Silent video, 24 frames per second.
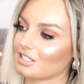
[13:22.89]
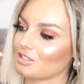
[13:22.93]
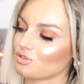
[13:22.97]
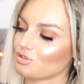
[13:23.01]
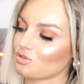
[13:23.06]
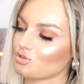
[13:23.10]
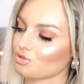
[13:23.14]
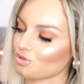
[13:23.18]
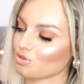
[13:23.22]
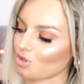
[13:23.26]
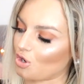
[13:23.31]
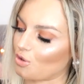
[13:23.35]

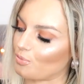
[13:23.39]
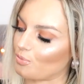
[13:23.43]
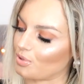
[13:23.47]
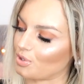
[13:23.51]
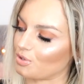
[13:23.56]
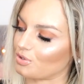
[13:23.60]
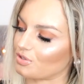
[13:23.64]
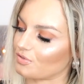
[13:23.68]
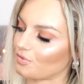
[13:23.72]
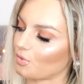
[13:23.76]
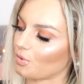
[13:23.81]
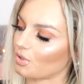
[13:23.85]
It's so
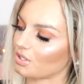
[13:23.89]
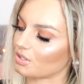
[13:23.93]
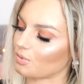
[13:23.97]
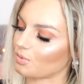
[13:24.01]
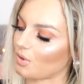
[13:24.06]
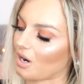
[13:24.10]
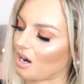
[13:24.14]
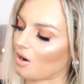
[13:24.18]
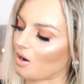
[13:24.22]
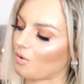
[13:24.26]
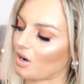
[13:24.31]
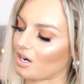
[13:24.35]
beautiful as
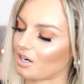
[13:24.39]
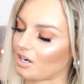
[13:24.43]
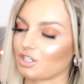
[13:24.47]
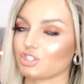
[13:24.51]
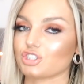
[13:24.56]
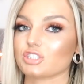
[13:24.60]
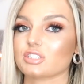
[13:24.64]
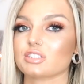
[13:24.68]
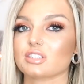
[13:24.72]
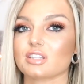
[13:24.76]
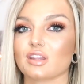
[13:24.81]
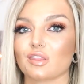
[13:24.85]
well and I
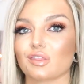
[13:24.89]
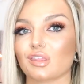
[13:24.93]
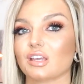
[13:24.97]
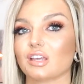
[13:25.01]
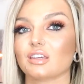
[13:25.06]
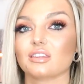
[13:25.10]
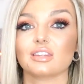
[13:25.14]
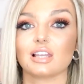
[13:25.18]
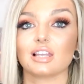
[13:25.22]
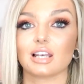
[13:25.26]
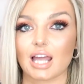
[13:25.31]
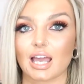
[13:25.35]
just
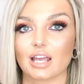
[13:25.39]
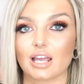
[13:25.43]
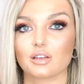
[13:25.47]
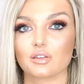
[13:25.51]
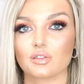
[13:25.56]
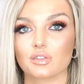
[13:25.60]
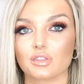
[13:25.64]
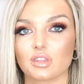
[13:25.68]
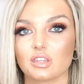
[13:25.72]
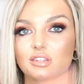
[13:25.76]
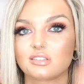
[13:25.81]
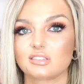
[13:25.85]
think the
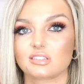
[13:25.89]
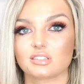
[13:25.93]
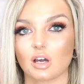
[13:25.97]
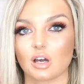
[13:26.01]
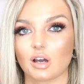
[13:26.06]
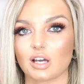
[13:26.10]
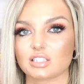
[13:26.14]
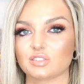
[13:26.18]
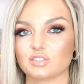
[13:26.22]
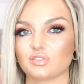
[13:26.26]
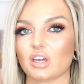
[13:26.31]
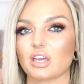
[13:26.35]
length and
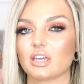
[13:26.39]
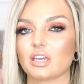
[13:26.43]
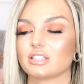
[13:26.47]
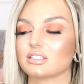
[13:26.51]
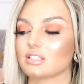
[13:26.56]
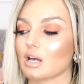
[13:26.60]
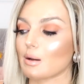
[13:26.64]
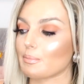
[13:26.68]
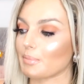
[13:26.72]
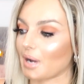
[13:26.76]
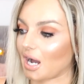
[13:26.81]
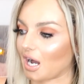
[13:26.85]
size of it
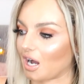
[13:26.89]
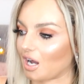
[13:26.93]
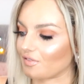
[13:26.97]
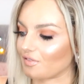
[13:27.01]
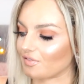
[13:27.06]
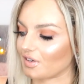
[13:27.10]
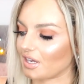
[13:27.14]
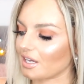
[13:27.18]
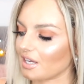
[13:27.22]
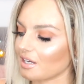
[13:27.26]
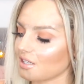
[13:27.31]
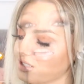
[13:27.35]
is
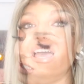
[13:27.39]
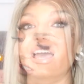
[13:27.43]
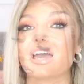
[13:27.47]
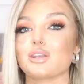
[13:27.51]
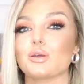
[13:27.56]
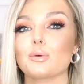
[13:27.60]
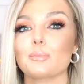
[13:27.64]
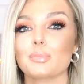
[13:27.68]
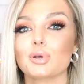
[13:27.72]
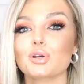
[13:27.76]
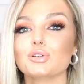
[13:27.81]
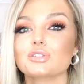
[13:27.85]
perfect.
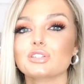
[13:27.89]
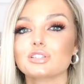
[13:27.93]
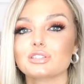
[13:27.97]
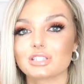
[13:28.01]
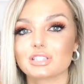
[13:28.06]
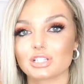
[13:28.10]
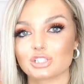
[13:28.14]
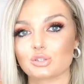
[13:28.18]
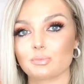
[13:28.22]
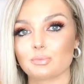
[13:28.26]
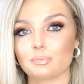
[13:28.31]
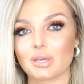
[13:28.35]
Again, because it's
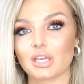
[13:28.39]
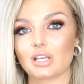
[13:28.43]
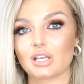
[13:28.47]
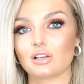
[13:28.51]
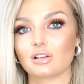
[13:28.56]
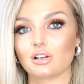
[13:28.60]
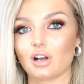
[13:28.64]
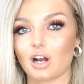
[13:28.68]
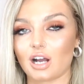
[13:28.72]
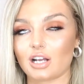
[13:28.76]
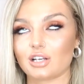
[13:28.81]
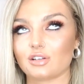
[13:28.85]
such a
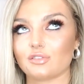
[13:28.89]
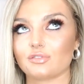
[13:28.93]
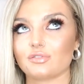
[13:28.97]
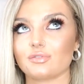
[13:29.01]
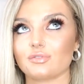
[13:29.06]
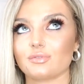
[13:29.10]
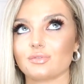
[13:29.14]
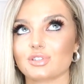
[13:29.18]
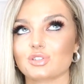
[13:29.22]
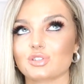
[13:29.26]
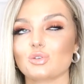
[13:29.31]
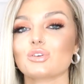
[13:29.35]
big kind of,
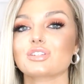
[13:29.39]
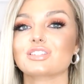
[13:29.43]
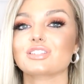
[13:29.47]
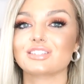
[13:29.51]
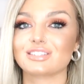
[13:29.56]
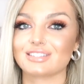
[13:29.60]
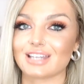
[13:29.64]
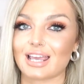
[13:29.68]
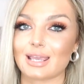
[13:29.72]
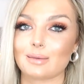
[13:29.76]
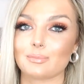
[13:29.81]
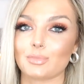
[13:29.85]
it's not a
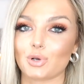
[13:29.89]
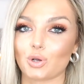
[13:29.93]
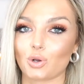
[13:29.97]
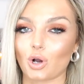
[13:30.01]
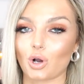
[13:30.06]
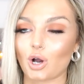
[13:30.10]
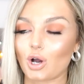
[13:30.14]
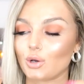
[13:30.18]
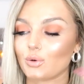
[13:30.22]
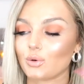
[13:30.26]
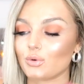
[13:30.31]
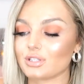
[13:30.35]
statement
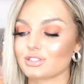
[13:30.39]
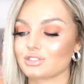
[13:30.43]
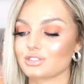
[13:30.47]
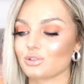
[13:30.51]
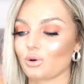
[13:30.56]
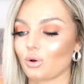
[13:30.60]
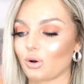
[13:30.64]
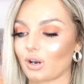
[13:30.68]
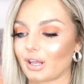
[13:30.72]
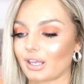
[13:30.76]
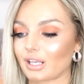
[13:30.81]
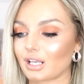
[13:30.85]
coat,
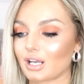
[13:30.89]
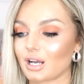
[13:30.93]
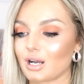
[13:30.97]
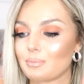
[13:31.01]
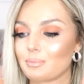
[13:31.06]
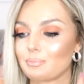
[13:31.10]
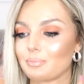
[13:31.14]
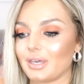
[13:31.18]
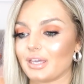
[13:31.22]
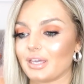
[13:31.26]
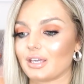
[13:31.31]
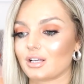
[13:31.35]
it's not like
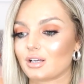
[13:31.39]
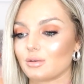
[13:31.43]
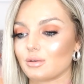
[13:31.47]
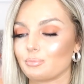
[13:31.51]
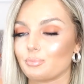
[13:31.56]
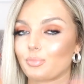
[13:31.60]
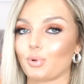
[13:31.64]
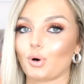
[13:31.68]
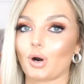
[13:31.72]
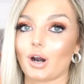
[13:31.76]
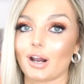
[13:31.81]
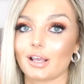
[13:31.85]
a big
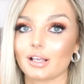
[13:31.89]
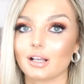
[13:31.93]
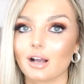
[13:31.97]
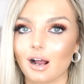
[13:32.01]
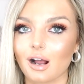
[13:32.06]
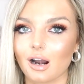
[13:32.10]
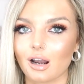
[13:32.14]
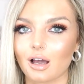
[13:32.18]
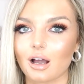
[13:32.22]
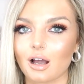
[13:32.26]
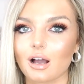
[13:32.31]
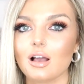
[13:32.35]
bright
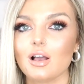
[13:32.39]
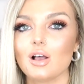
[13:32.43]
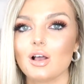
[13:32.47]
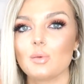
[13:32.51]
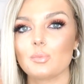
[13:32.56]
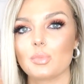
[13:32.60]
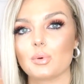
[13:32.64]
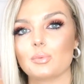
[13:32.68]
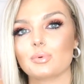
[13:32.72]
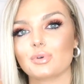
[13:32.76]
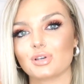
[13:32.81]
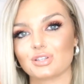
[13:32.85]
colour,
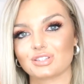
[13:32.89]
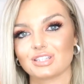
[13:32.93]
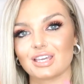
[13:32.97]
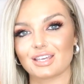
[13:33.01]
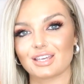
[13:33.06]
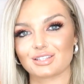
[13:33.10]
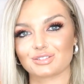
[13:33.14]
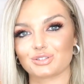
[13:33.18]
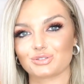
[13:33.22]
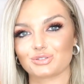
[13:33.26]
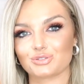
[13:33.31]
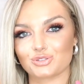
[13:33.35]
but because
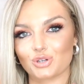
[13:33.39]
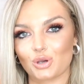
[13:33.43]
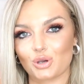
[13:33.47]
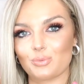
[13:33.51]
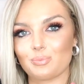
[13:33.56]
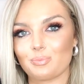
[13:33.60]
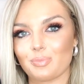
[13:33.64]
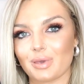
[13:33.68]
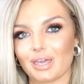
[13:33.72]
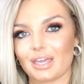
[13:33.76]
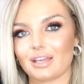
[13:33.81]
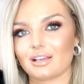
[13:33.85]
it is so
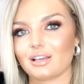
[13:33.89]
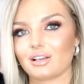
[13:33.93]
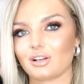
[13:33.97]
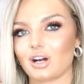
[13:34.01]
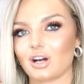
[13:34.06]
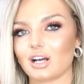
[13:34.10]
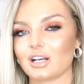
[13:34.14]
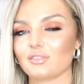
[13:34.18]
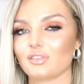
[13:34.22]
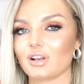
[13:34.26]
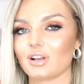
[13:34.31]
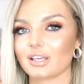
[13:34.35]
big and
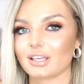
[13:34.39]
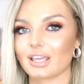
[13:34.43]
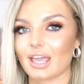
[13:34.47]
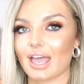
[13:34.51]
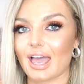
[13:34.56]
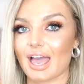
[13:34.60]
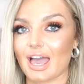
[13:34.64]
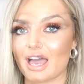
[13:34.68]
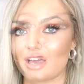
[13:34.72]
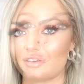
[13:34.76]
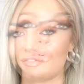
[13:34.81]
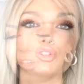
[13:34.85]
kind of like
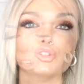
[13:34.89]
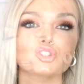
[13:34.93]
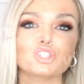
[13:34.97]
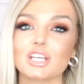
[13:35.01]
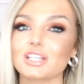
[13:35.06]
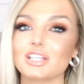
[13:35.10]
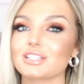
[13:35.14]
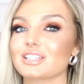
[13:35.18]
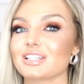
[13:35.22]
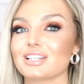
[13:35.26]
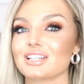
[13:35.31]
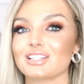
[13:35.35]
heavy.
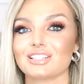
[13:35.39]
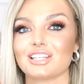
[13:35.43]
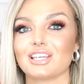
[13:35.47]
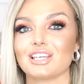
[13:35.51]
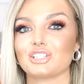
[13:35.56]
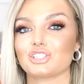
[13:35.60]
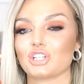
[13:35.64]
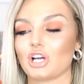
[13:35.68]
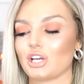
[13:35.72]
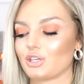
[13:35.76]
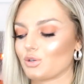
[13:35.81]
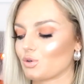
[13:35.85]
jeans and a
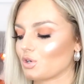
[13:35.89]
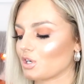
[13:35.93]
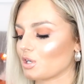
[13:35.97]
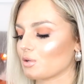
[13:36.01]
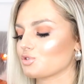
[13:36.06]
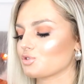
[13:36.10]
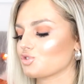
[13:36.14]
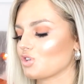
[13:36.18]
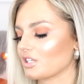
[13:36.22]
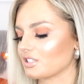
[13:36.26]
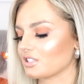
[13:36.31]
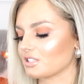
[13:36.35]
t-shirt, you're going
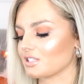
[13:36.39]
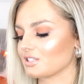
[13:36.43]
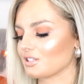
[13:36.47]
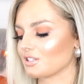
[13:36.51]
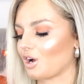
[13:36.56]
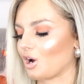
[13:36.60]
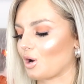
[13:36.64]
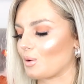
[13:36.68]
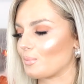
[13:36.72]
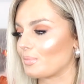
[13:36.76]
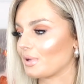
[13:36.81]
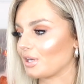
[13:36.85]
to dress this
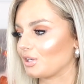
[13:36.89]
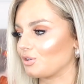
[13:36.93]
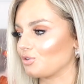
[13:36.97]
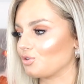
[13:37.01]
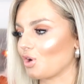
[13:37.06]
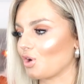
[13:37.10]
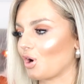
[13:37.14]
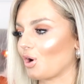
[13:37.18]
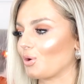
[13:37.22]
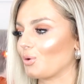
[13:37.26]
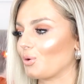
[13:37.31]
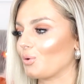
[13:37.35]
up
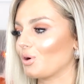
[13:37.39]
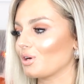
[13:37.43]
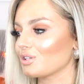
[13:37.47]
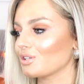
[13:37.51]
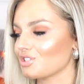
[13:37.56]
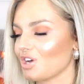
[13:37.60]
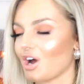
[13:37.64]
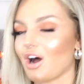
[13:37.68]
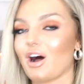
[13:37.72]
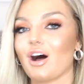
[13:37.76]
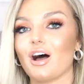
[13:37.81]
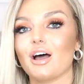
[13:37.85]
in no
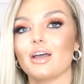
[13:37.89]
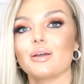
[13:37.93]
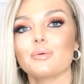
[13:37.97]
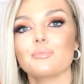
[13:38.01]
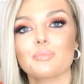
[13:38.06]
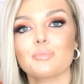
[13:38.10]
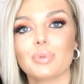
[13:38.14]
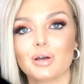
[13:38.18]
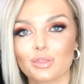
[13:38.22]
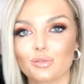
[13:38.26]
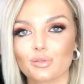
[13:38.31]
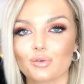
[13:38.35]

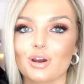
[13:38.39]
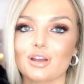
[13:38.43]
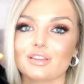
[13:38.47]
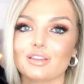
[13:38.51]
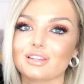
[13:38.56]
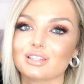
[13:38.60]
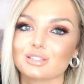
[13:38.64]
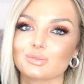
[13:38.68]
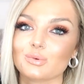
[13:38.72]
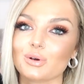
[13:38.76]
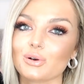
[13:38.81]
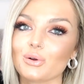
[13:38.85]
time by
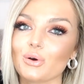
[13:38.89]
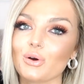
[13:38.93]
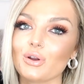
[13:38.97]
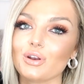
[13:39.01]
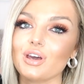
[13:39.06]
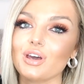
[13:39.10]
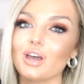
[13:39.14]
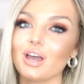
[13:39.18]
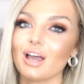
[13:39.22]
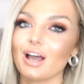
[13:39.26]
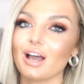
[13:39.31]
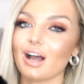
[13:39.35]
throwing this one
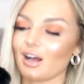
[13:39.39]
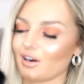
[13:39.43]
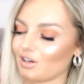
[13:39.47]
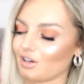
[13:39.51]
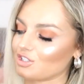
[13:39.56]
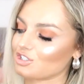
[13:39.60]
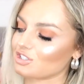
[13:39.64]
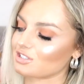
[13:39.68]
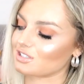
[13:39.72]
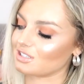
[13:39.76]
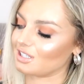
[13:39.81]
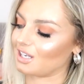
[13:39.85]
on and
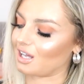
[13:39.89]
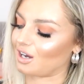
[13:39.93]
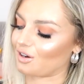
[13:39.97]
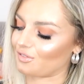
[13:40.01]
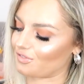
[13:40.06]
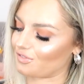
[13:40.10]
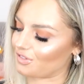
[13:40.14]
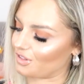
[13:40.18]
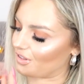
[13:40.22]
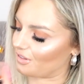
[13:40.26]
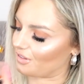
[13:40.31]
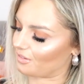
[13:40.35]
I just
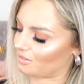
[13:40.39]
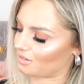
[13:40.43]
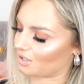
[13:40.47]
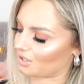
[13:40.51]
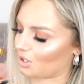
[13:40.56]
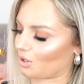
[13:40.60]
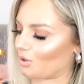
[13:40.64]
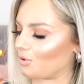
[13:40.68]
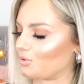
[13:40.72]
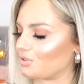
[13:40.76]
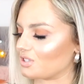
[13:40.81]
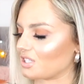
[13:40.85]
love that
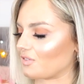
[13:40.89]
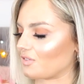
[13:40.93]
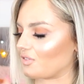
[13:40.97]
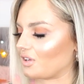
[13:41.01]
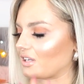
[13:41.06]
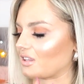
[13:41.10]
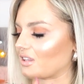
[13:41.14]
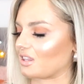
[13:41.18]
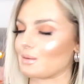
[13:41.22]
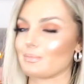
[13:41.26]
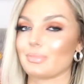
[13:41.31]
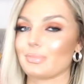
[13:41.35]
coats have
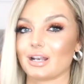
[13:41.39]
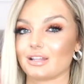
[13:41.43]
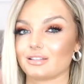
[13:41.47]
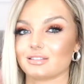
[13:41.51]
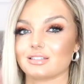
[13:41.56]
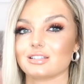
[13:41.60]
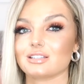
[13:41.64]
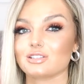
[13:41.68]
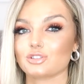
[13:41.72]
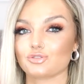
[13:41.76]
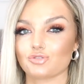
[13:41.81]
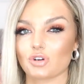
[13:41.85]
like the
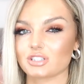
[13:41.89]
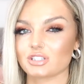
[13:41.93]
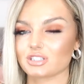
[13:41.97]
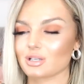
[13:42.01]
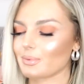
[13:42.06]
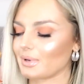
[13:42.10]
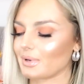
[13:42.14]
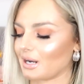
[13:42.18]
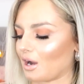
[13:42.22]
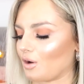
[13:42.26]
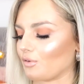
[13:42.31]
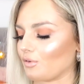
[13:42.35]
ability to dress
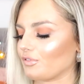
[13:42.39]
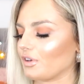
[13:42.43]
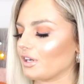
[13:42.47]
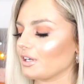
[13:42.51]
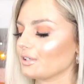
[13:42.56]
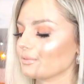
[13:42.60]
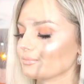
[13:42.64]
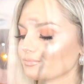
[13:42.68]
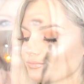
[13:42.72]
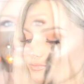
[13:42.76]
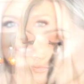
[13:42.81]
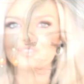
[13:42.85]
up an outfit.
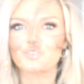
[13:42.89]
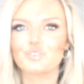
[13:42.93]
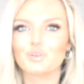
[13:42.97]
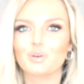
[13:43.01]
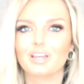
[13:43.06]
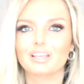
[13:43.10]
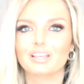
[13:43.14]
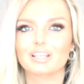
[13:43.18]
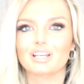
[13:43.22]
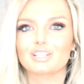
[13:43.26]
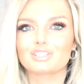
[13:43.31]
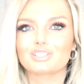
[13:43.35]
obviously feel
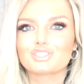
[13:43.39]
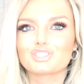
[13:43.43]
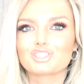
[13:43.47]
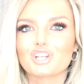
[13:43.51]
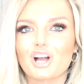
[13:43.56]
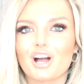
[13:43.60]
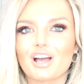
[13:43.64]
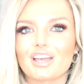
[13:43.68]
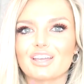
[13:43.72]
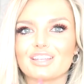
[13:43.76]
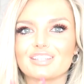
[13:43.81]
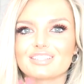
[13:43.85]
like a
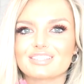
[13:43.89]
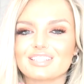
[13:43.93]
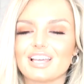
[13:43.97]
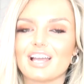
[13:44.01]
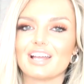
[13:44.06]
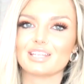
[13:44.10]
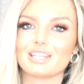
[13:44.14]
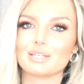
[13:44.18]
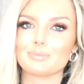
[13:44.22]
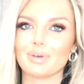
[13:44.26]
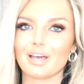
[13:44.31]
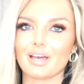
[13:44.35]
giant
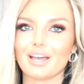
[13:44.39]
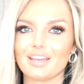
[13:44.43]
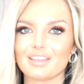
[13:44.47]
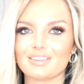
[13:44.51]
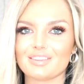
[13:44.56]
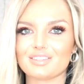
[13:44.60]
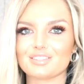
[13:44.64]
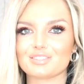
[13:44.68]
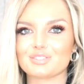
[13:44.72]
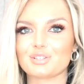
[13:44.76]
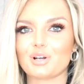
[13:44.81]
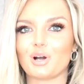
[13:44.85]
teddy bear
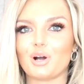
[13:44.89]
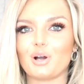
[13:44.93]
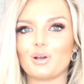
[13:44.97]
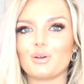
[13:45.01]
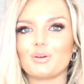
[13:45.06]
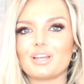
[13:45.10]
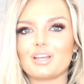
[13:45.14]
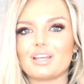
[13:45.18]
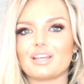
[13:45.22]
in this coat.